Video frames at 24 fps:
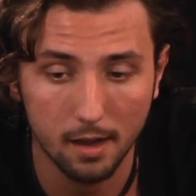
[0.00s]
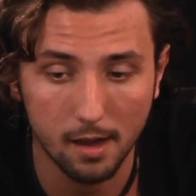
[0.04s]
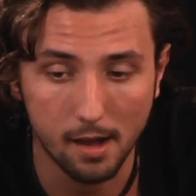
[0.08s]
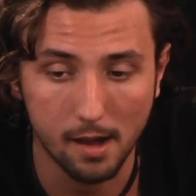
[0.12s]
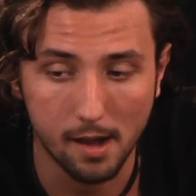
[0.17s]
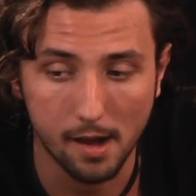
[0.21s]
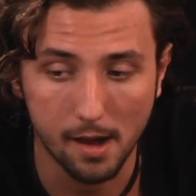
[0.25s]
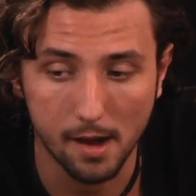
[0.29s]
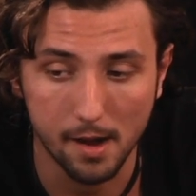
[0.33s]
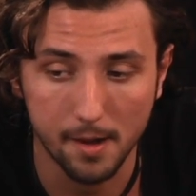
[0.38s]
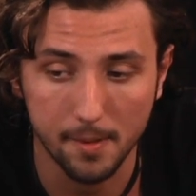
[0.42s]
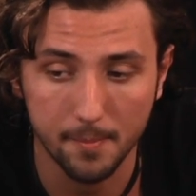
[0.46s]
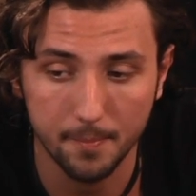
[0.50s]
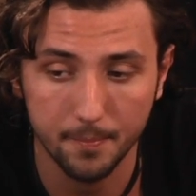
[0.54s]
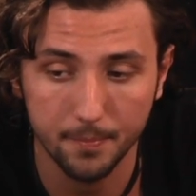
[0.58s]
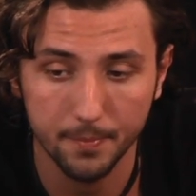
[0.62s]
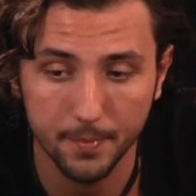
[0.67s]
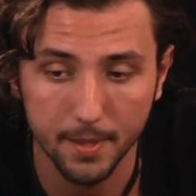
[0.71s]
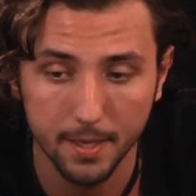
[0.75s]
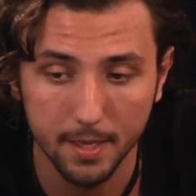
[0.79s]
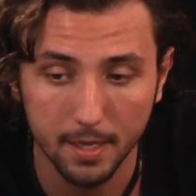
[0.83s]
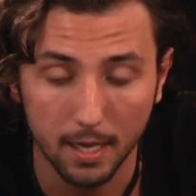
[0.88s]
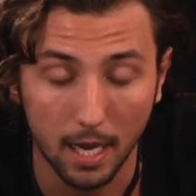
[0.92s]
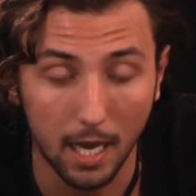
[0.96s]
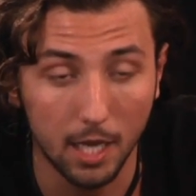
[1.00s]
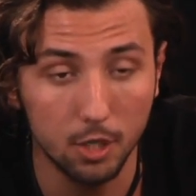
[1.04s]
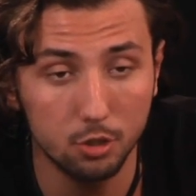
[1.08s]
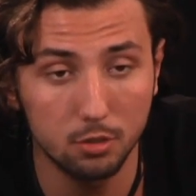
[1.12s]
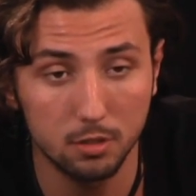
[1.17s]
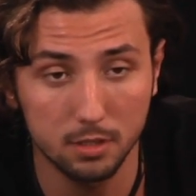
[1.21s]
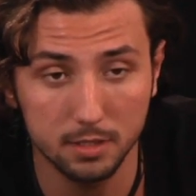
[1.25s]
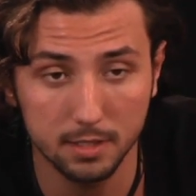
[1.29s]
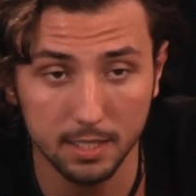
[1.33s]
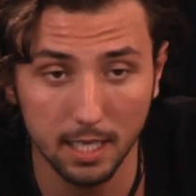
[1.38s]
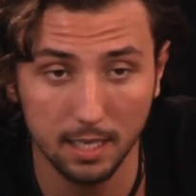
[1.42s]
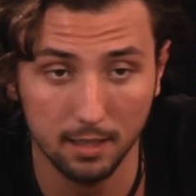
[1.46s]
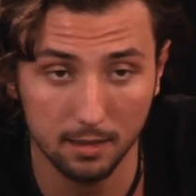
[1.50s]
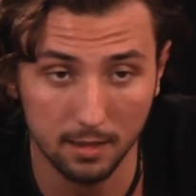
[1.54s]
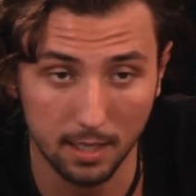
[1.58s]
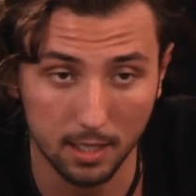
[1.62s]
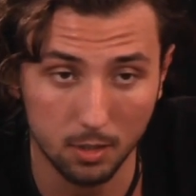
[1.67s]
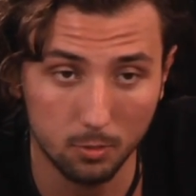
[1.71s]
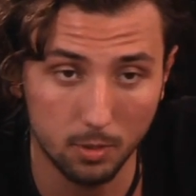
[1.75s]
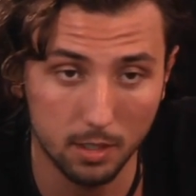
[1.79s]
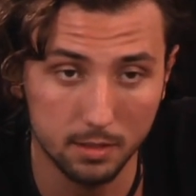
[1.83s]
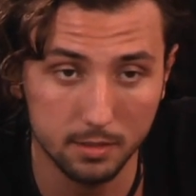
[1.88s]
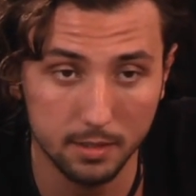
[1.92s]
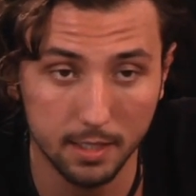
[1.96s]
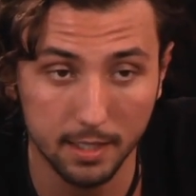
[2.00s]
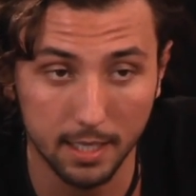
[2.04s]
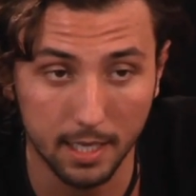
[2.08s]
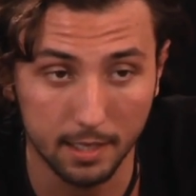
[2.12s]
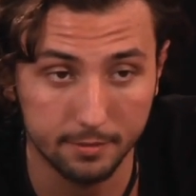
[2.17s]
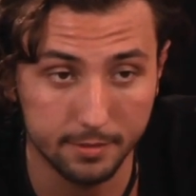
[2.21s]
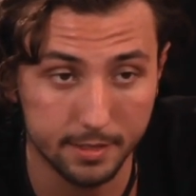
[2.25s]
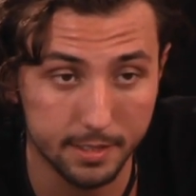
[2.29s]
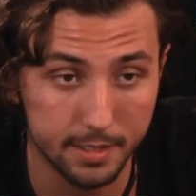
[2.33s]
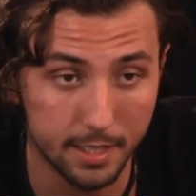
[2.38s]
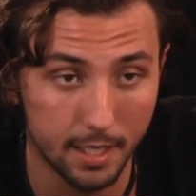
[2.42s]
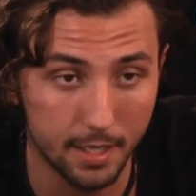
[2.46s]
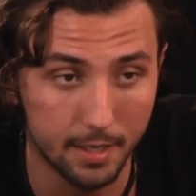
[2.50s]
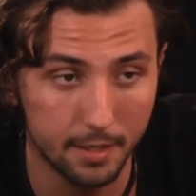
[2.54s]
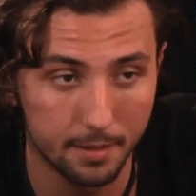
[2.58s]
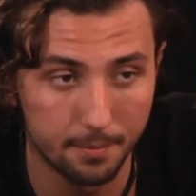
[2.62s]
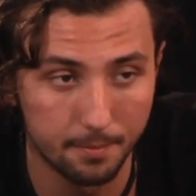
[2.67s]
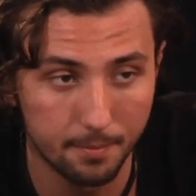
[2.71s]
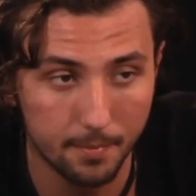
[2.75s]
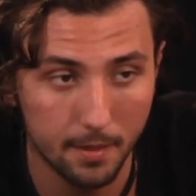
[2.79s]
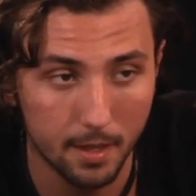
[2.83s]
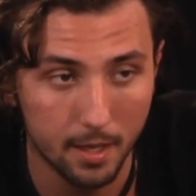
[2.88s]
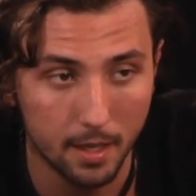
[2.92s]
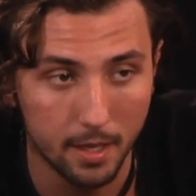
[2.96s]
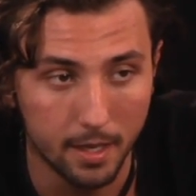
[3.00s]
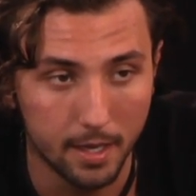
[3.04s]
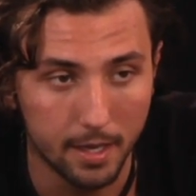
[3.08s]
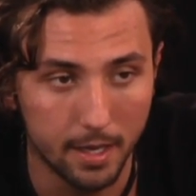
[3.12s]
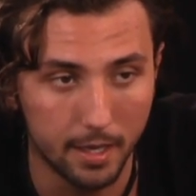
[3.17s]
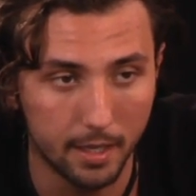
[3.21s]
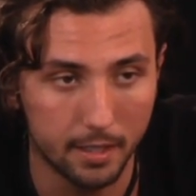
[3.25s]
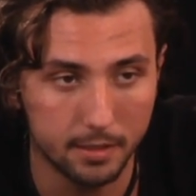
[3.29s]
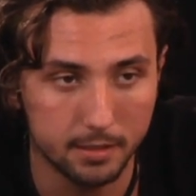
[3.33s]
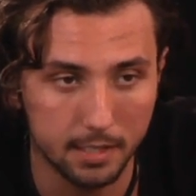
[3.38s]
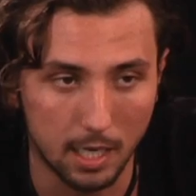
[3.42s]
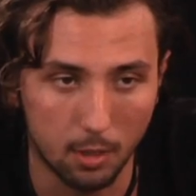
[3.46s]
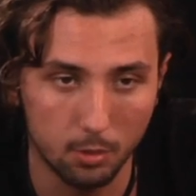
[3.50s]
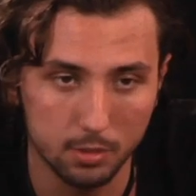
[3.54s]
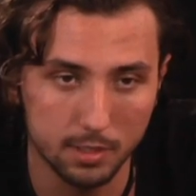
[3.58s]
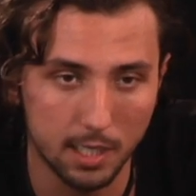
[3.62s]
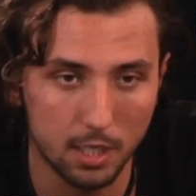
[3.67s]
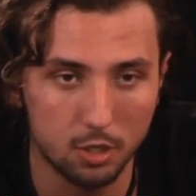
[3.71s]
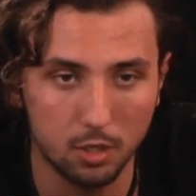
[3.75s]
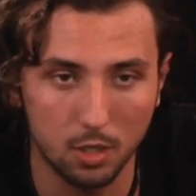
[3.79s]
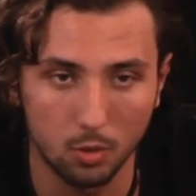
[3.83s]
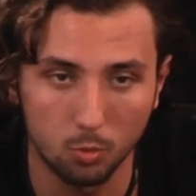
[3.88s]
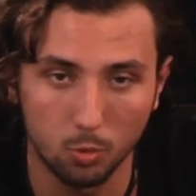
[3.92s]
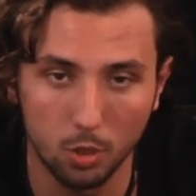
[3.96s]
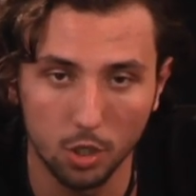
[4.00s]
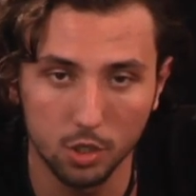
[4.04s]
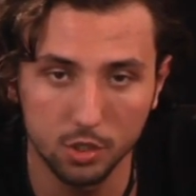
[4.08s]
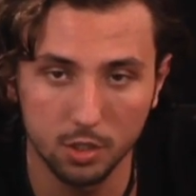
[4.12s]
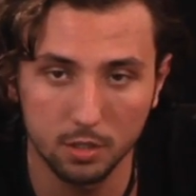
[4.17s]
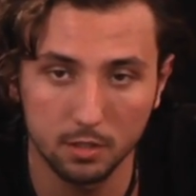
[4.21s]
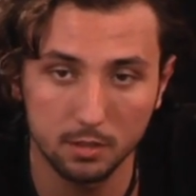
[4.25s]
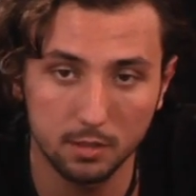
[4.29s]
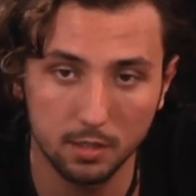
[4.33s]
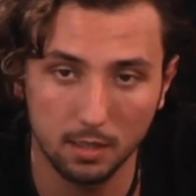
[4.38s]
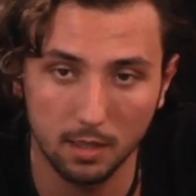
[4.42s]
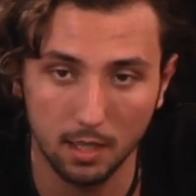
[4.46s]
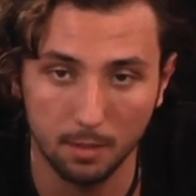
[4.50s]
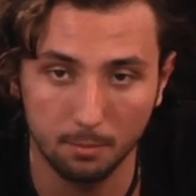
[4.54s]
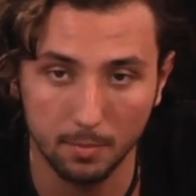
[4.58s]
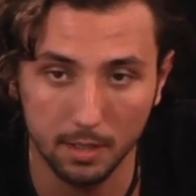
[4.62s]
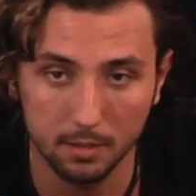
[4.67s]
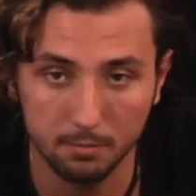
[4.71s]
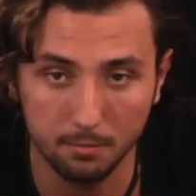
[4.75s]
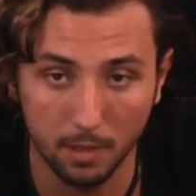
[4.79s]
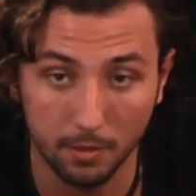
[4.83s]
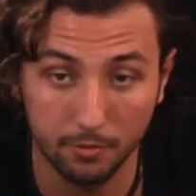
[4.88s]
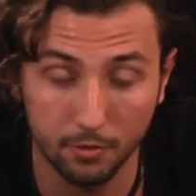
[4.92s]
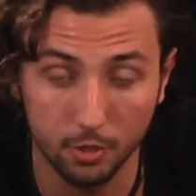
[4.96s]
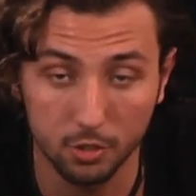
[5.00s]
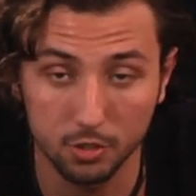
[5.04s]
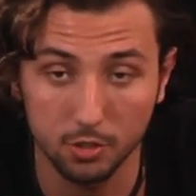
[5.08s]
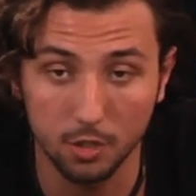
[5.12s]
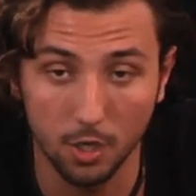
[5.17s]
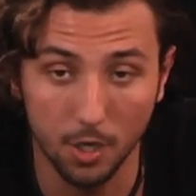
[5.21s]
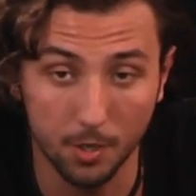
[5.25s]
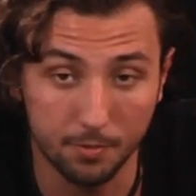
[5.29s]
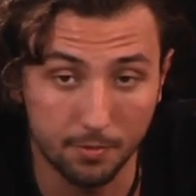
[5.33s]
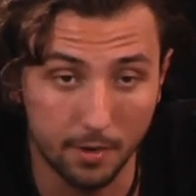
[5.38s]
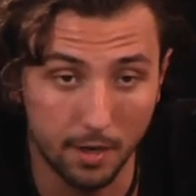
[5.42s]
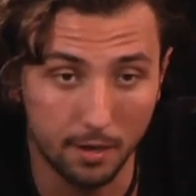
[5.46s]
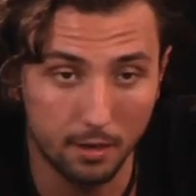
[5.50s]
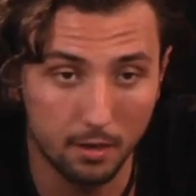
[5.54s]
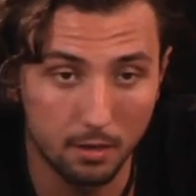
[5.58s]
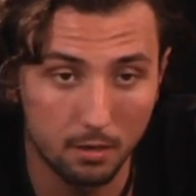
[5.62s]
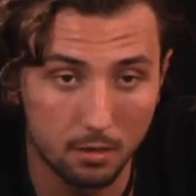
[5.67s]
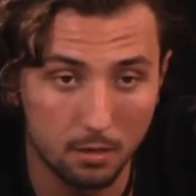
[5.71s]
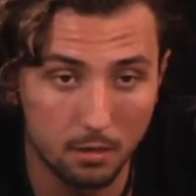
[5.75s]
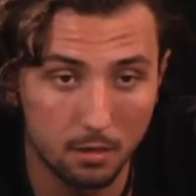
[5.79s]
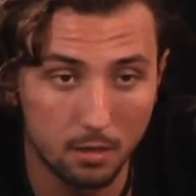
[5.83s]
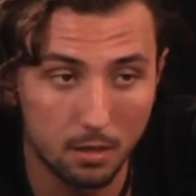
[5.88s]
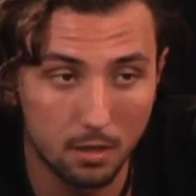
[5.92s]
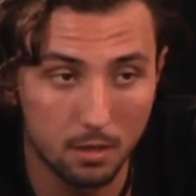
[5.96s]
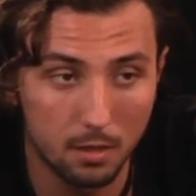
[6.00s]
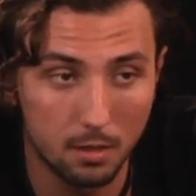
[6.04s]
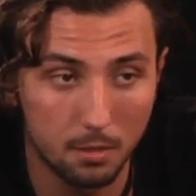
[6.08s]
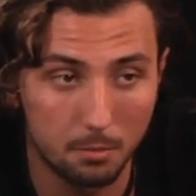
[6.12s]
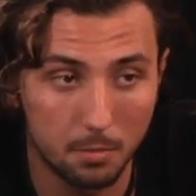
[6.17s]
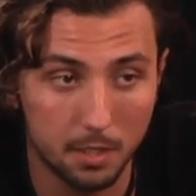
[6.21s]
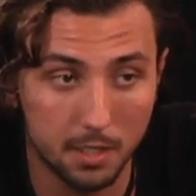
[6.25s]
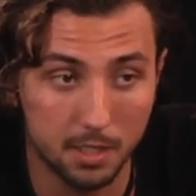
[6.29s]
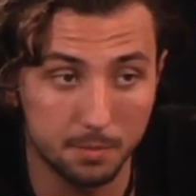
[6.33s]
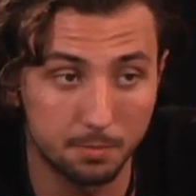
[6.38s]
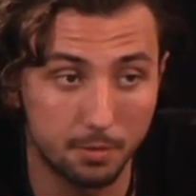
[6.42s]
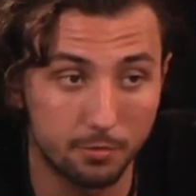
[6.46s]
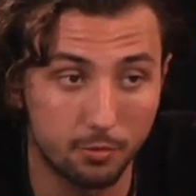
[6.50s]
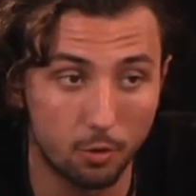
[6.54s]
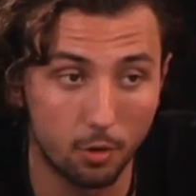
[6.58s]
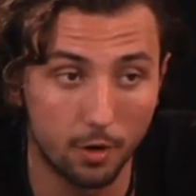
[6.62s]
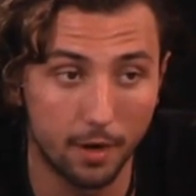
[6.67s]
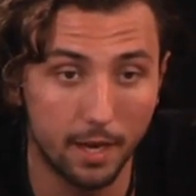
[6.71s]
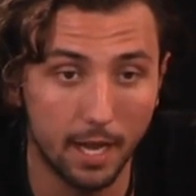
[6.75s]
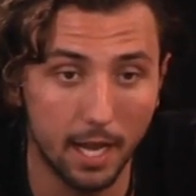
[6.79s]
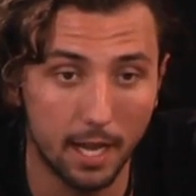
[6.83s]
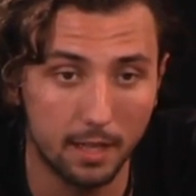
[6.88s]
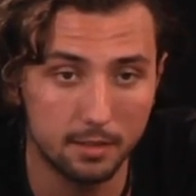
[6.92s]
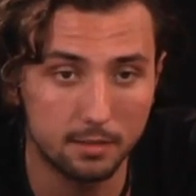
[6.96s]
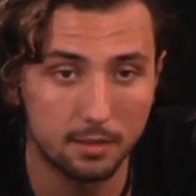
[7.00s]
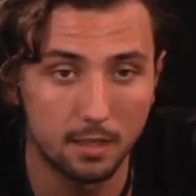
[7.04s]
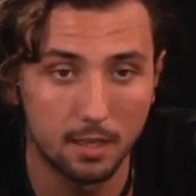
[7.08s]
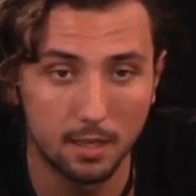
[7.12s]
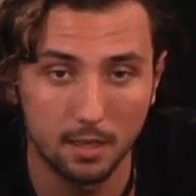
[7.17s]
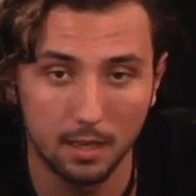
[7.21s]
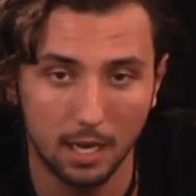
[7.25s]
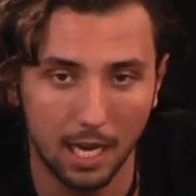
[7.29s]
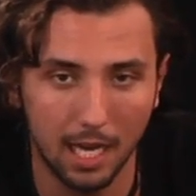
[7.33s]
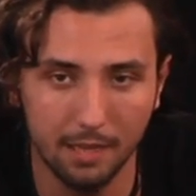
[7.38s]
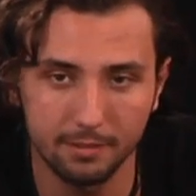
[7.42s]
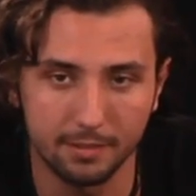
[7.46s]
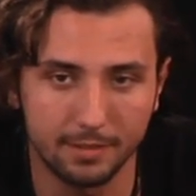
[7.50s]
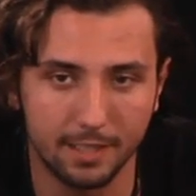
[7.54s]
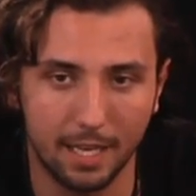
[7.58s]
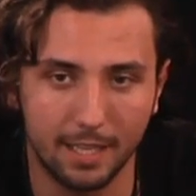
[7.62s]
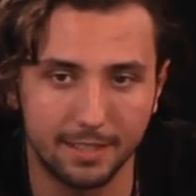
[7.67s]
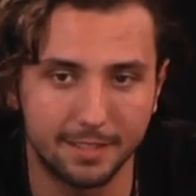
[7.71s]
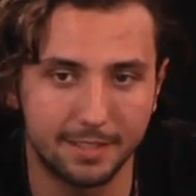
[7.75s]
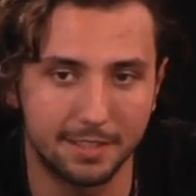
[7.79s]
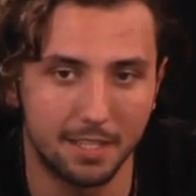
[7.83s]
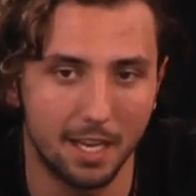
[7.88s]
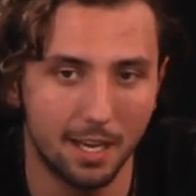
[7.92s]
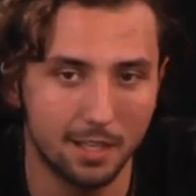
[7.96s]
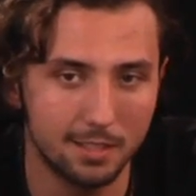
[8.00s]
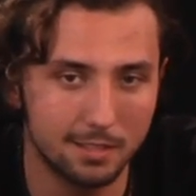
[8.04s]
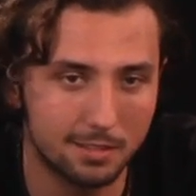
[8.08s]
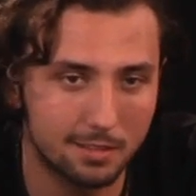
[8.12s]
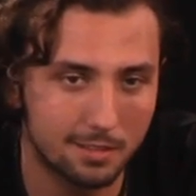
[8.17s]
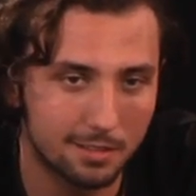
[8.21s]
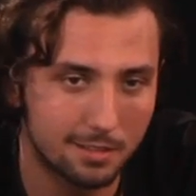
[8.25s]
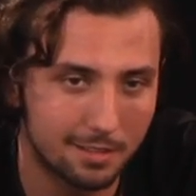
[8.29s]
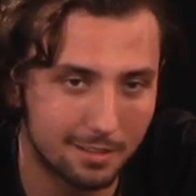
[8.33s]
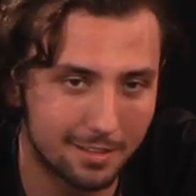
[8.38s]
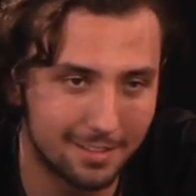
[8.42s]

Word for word: I usually say, like, one thing I've said is I was actually a virgin until I met my first girlfriend. Because before that, I haven't had sex.